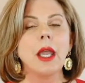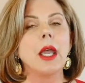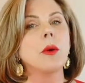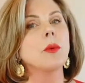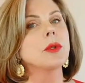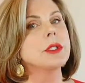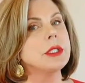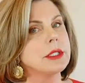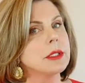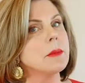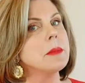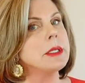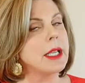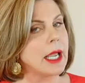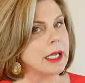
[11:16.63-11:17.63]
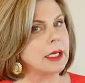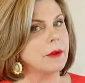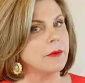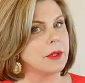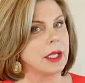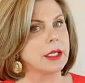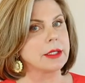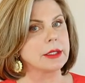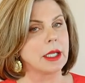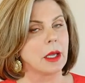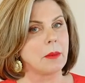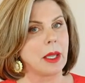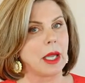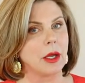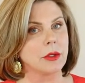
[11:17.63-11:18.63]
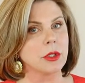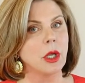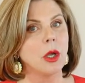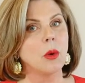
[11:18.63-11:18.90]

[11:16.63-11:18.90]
And we'll see some negative things come out